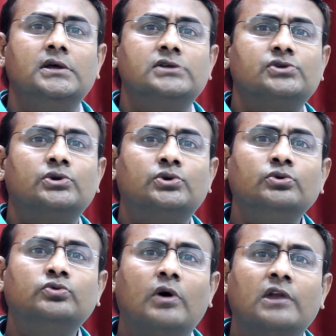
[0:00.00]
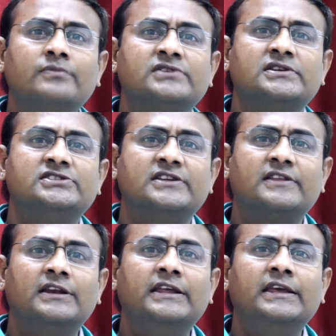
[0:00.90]
So tooth worms
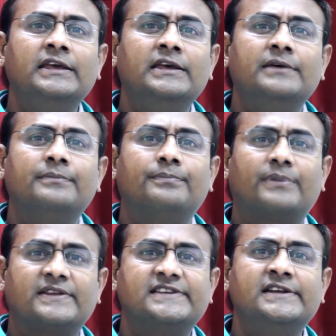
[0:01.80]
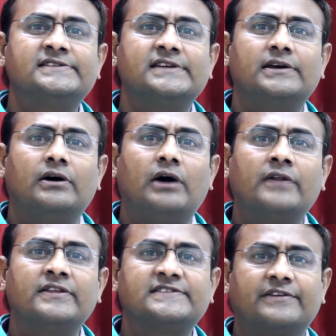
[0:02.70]
generally presents on
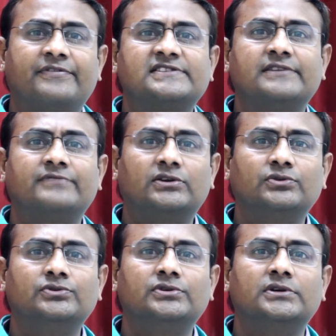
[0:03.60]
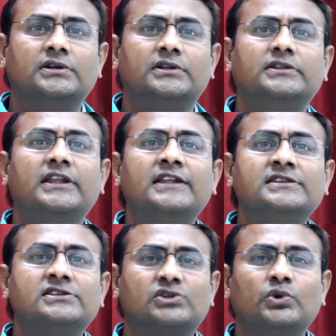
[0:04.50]
the surface of the tooth, then
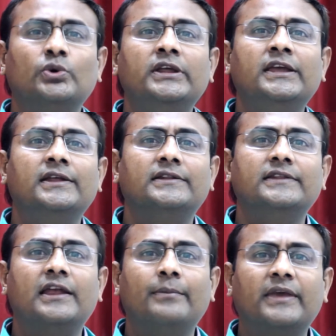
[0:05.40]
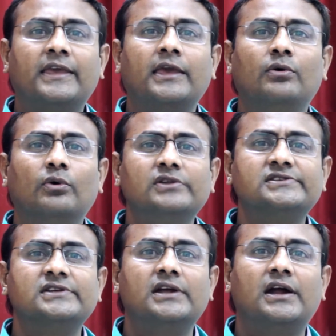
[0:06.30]
slowly they are making
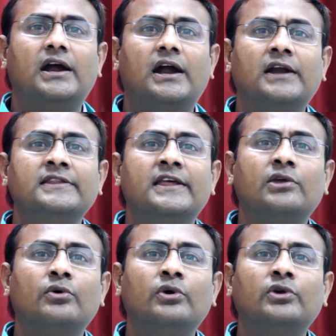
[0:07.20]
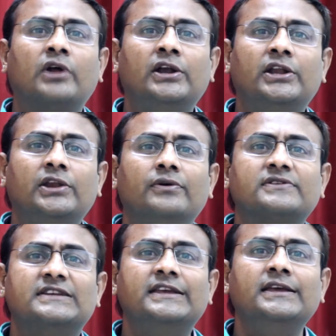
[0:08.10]
holes and they are going to
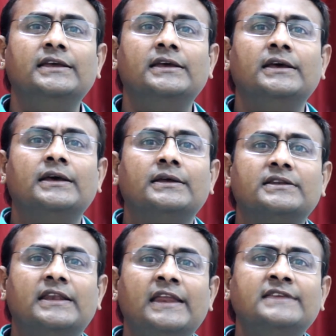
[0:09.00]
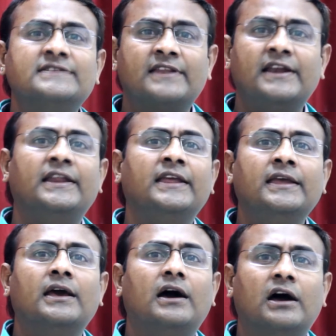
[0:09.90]
continuously regenerating
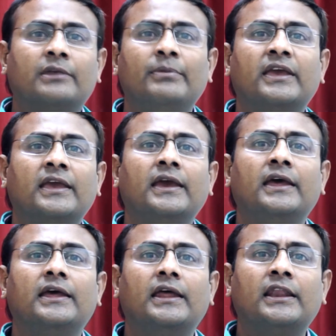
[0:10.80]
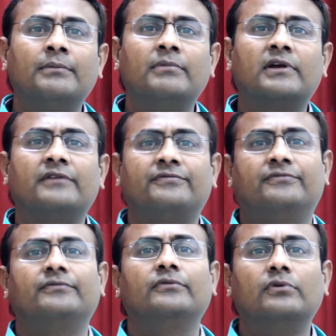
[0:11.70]
or making a, a number of
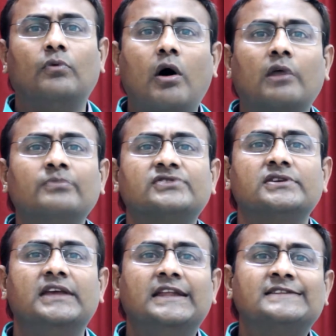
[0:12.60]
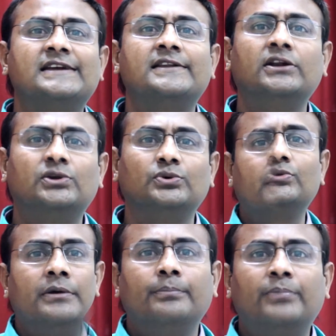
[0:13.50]
worms inside the tooth.
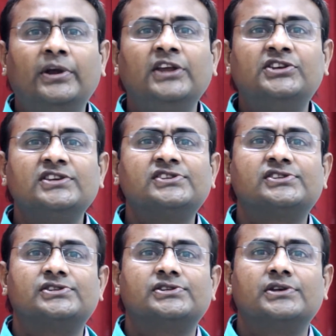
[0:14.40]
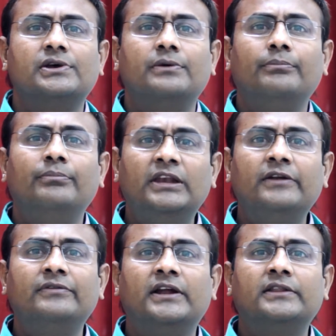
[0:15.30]
Britishers
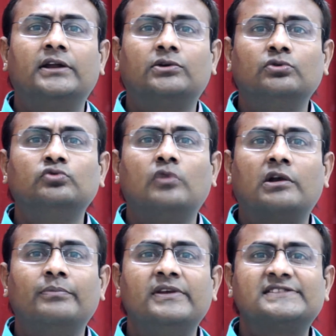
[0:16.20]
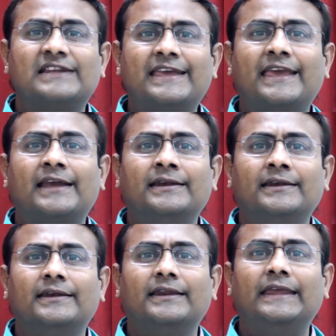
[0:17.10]
believed that the tooth worm is like an
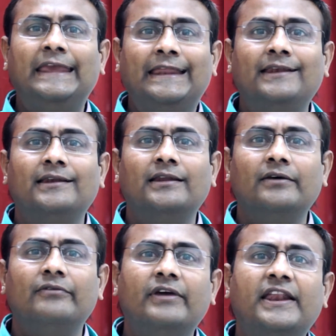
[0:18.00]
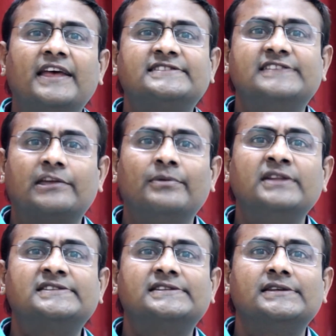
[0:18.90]
eel, whereas
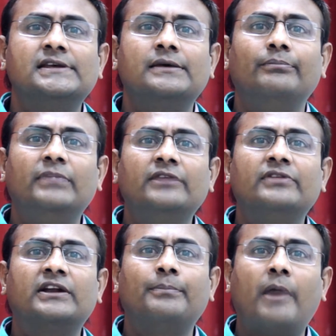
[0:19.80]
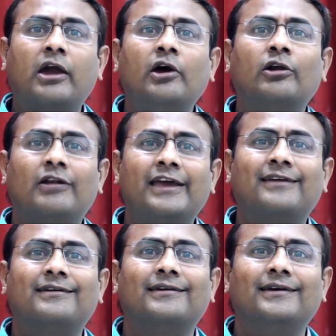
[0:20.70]
Germans believe that maggot
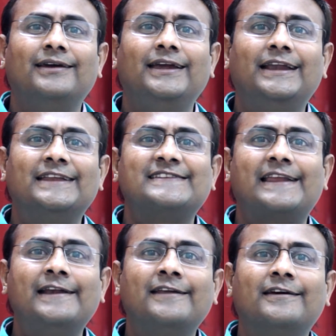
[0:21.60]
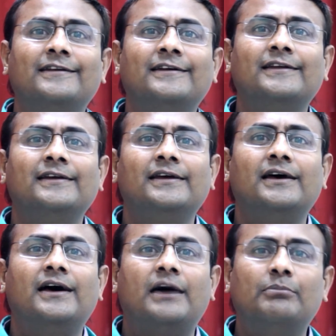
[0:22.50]
like it is a red color,
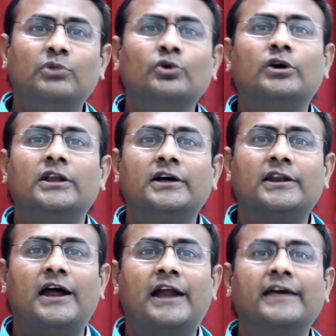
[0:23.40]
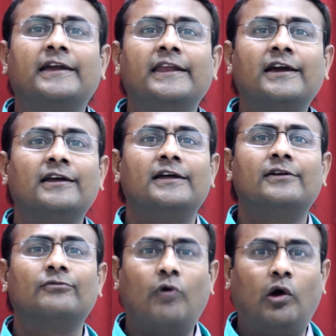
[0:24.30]
a blue color and a grey color
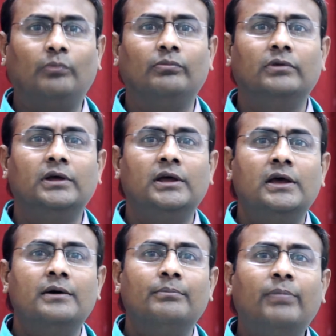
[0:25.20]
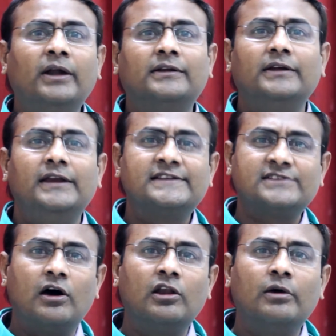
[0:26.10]
worm. But it is
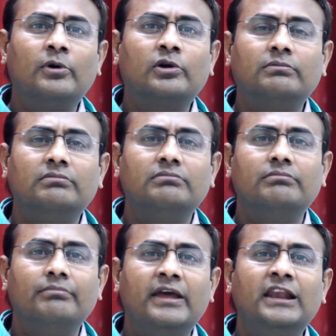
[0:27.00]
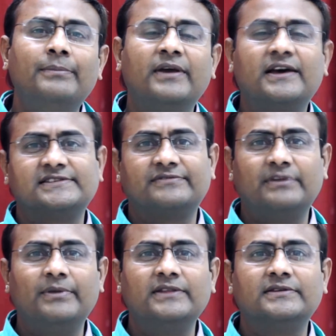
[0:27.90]
all about mainly because of the
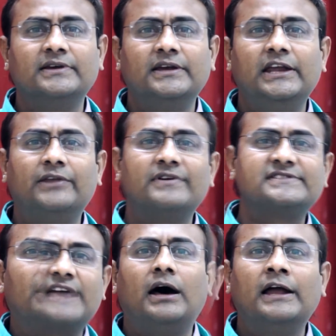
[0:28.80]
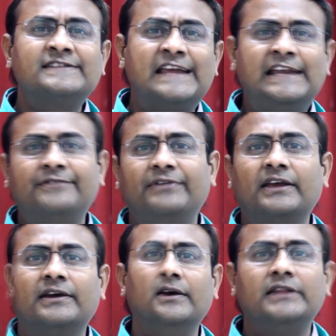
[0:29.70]
myth. It was
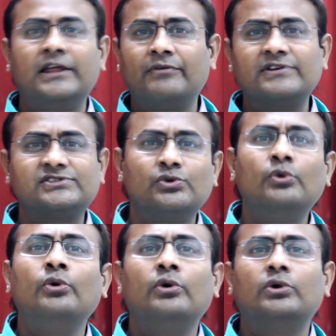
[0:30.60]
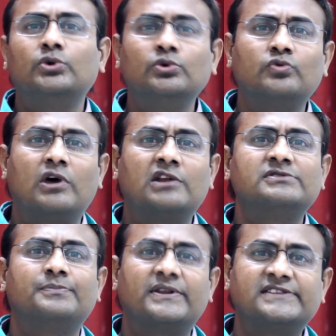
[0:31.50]
unscientific. There was no tooth worms
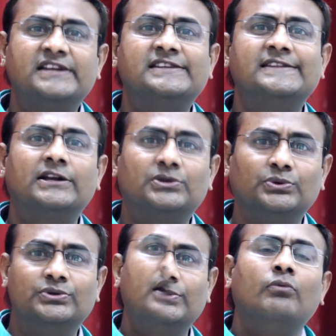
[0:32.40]
present in the tooth.